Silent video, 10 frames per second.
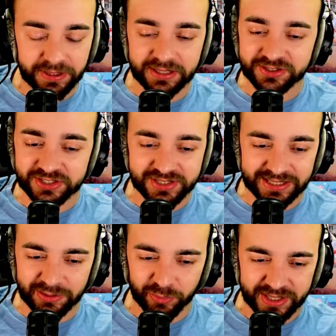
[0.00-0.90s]
They
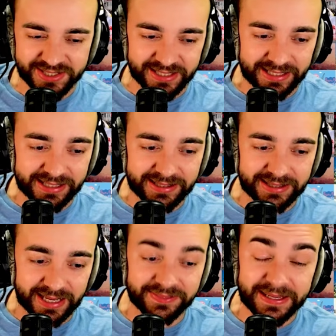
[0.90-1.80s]

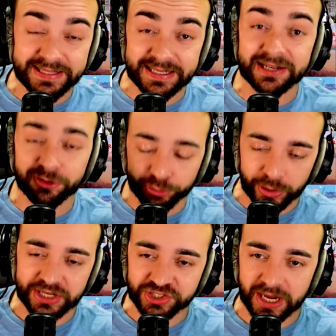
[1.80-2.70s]
did a
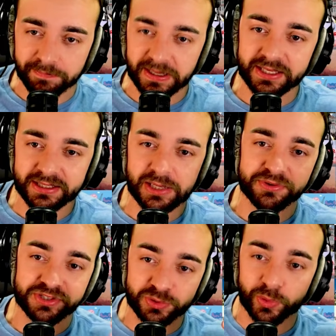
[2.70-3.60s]
great job making it,
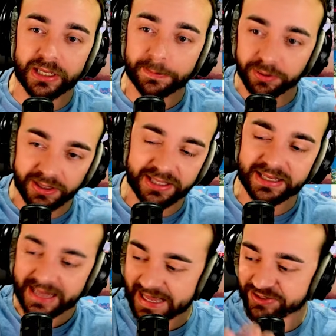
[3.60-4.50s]
which is why I'm putting
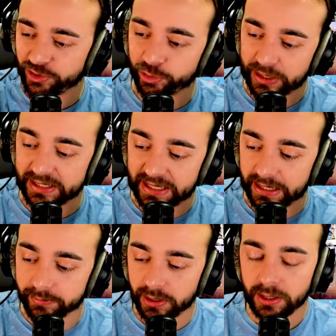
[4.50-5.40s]
it as a great game.